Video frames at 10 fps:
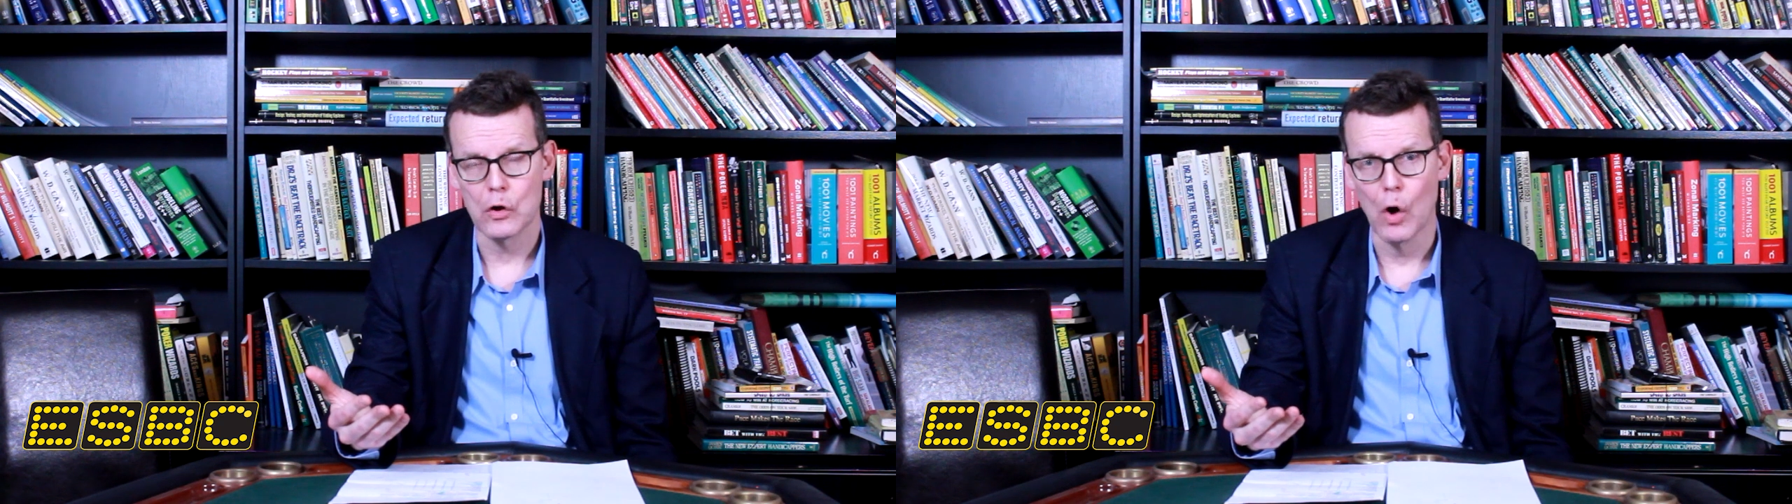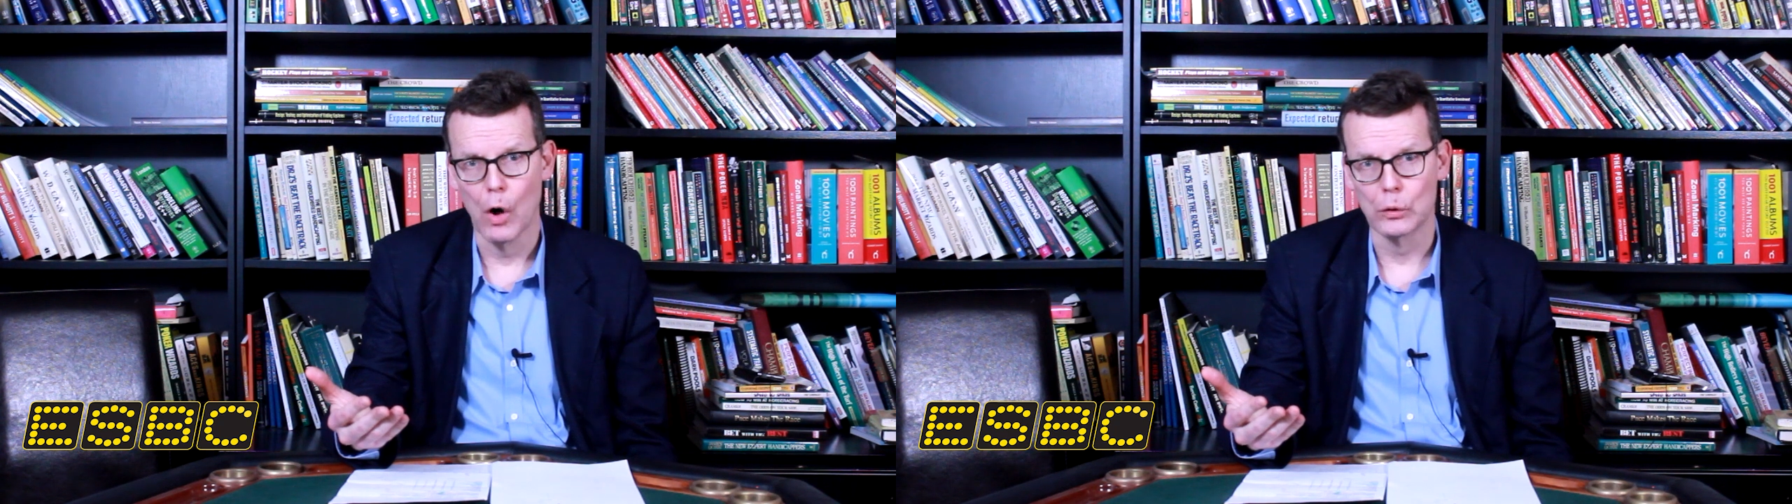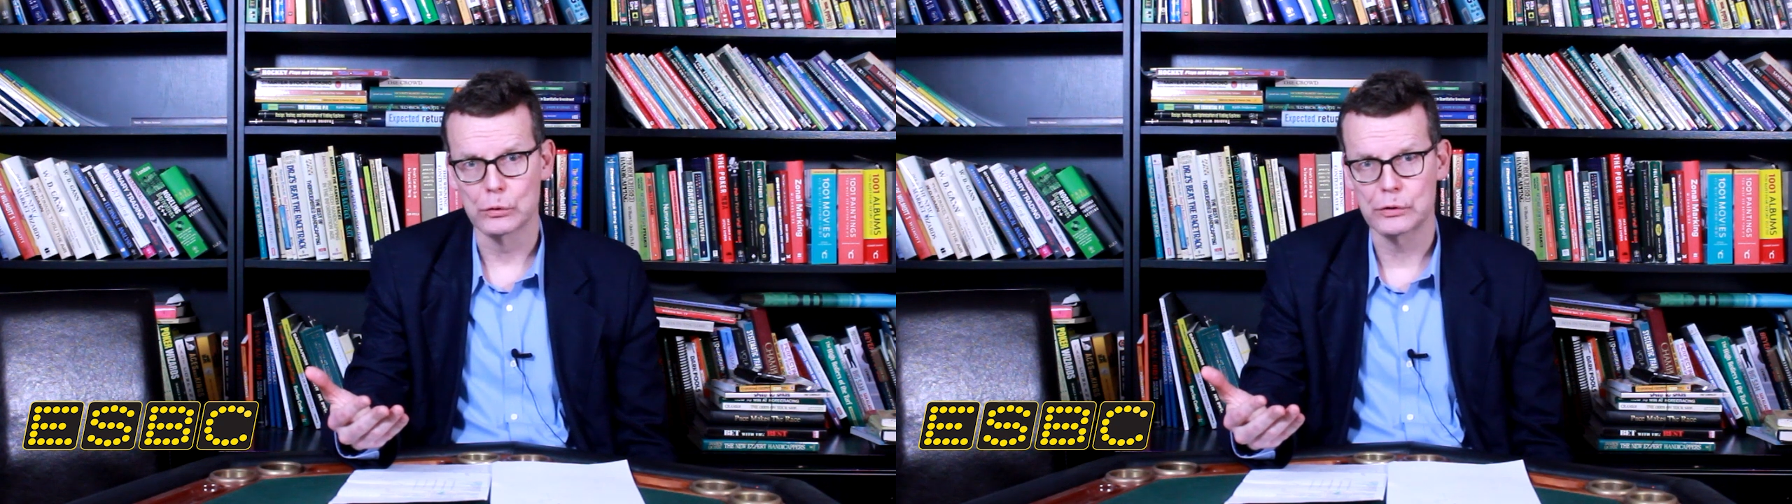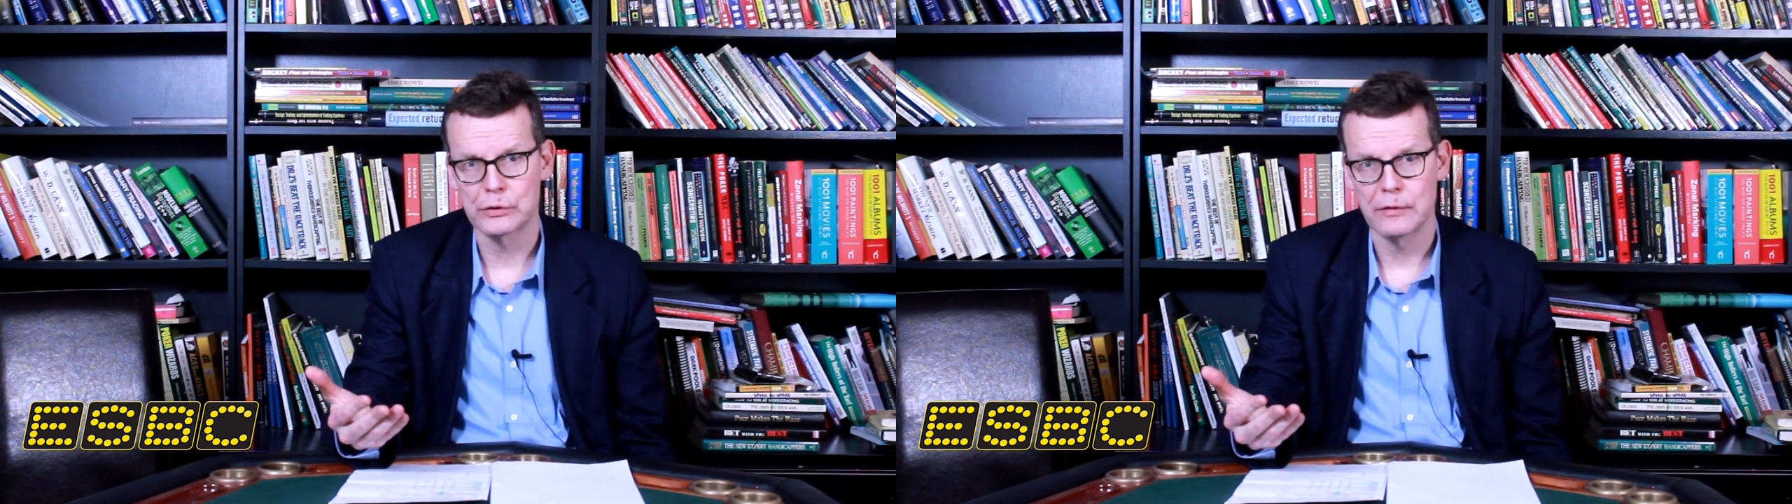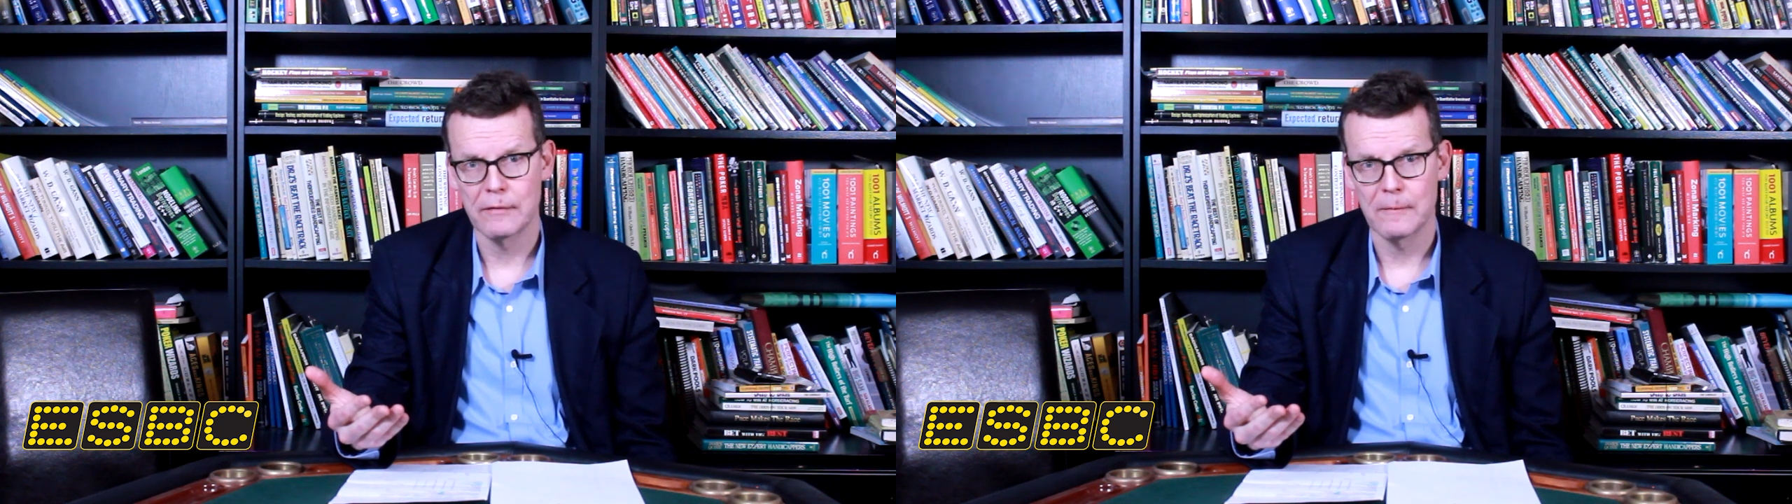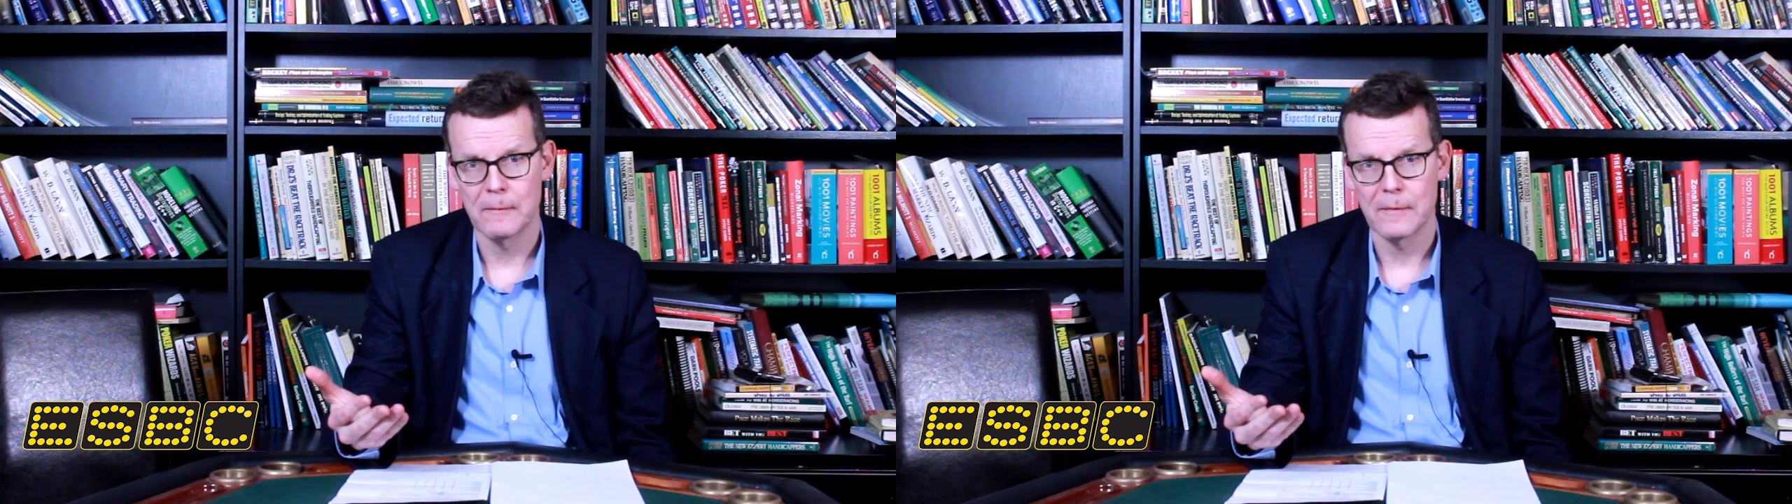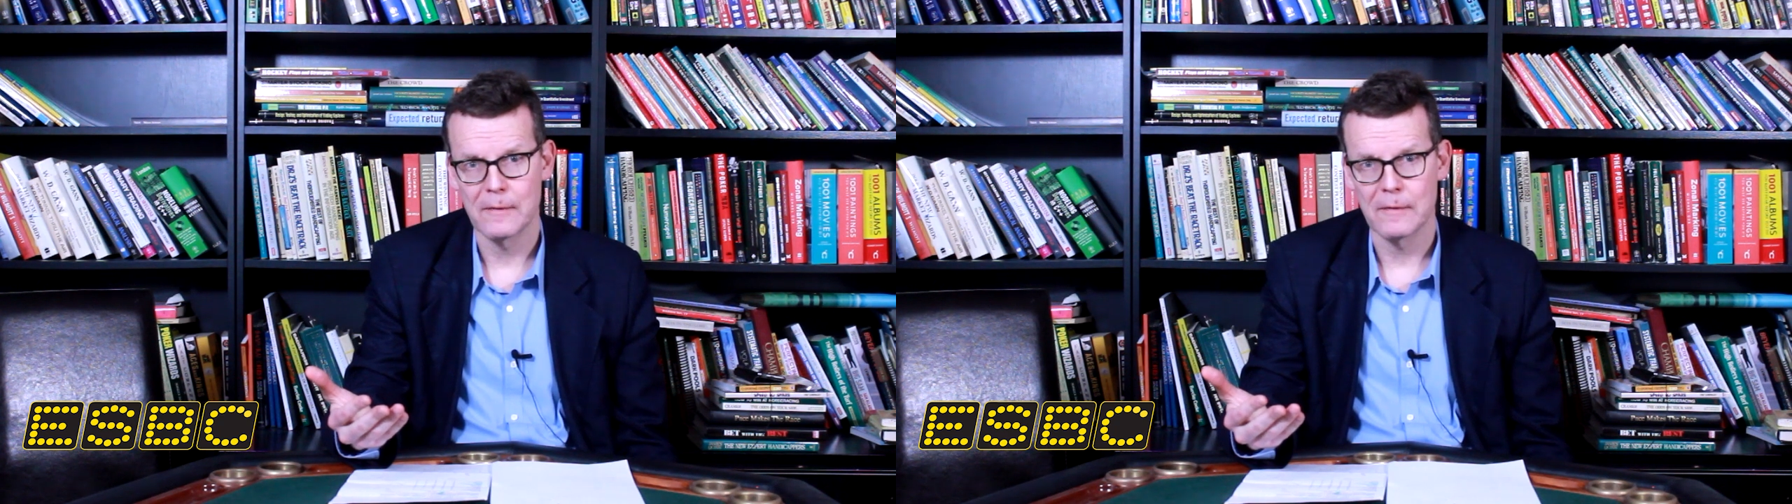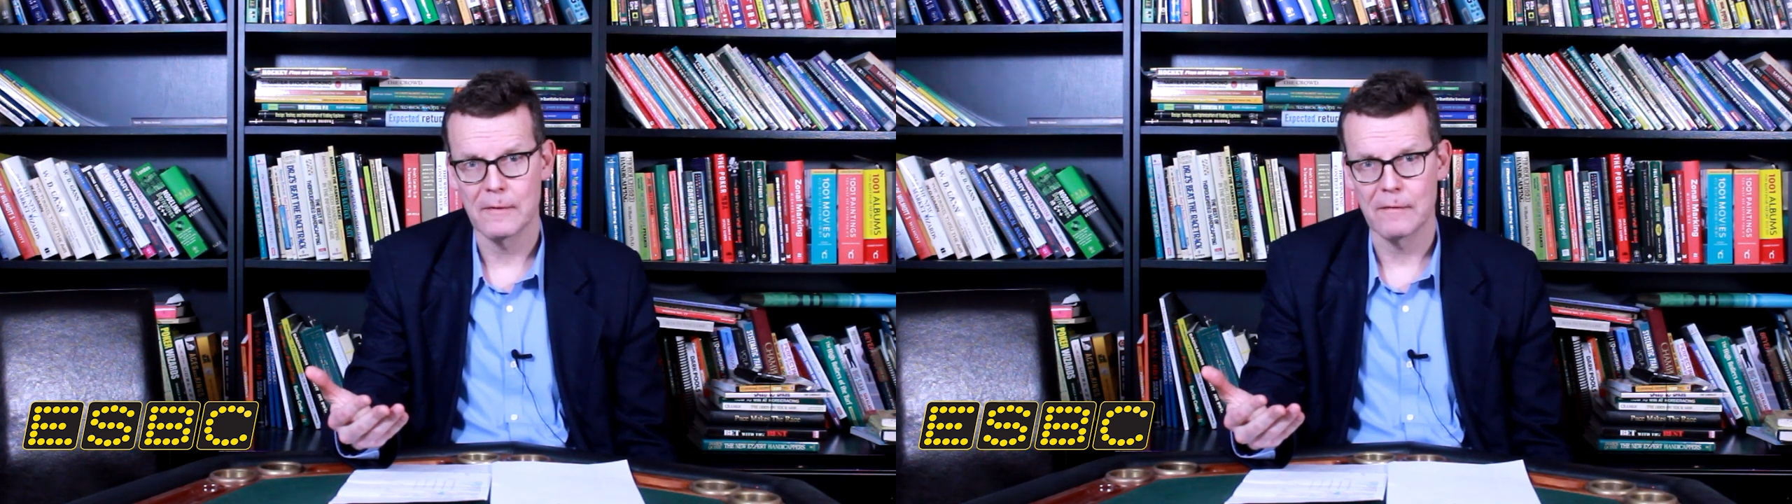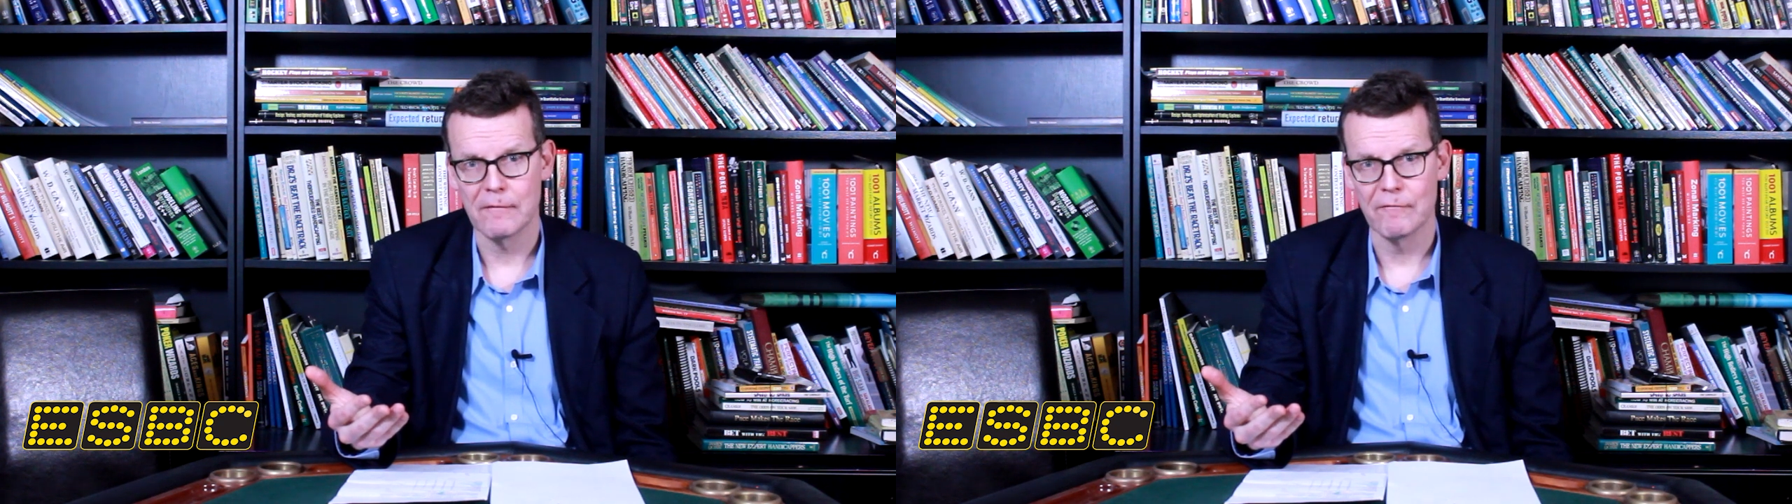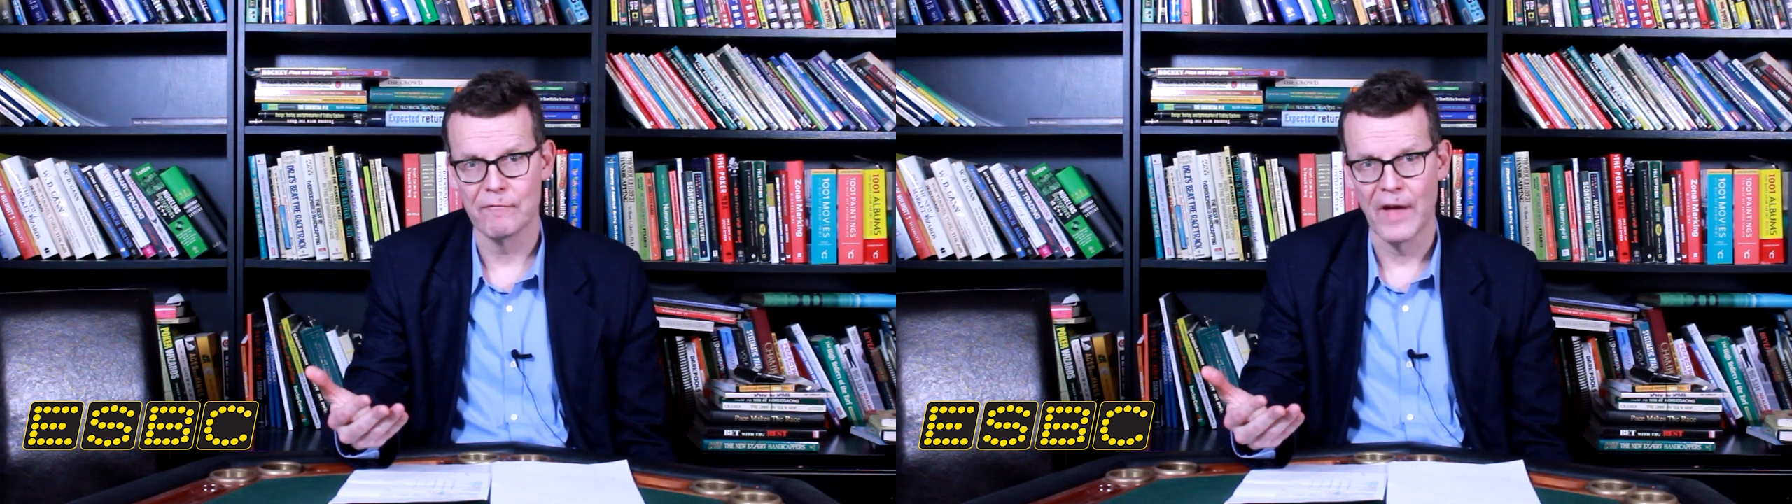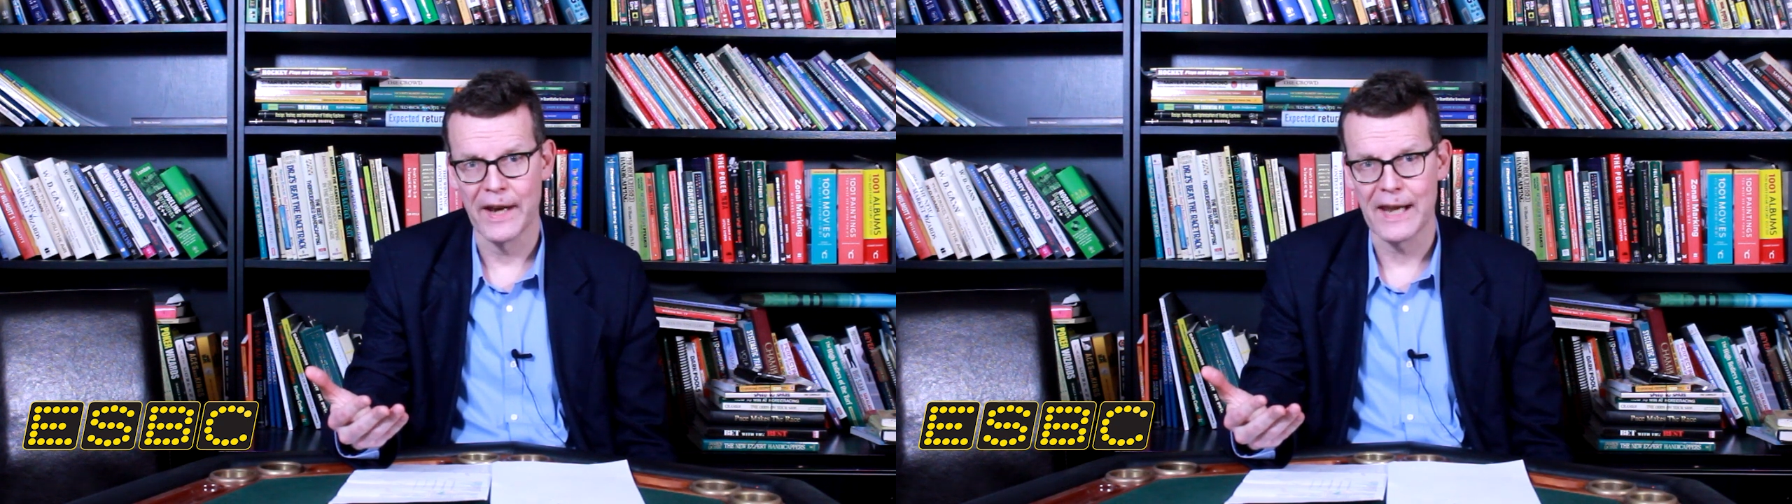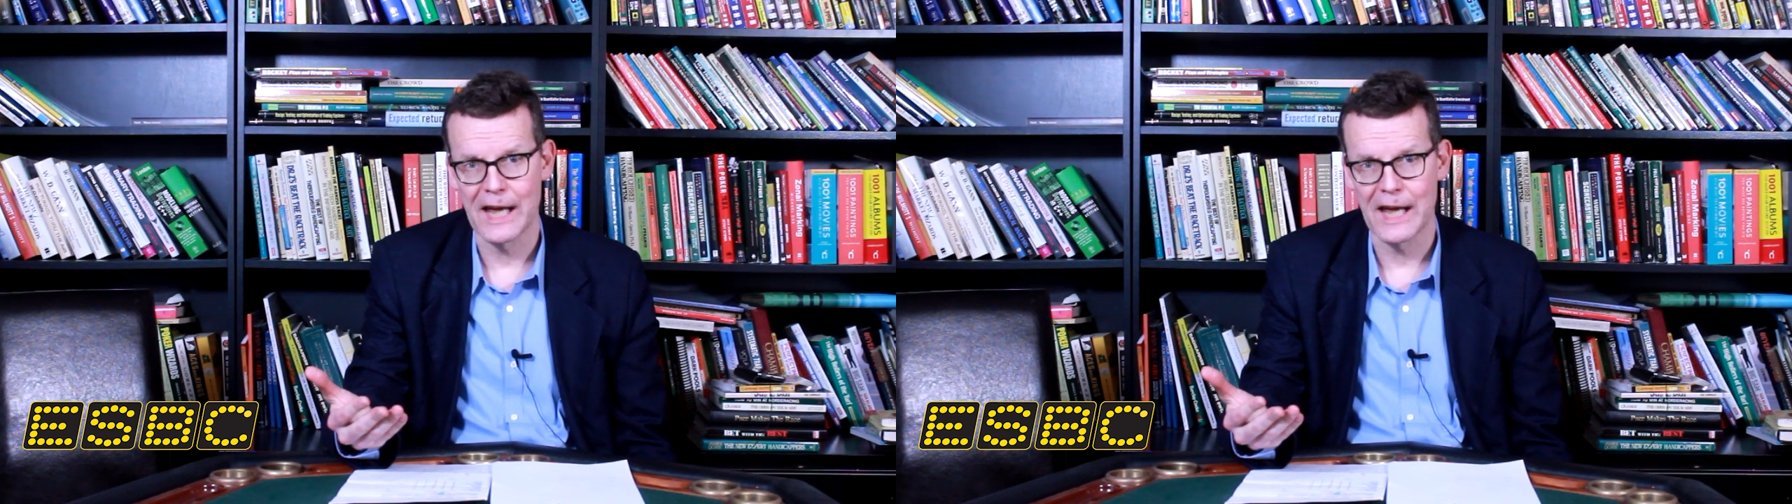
goals than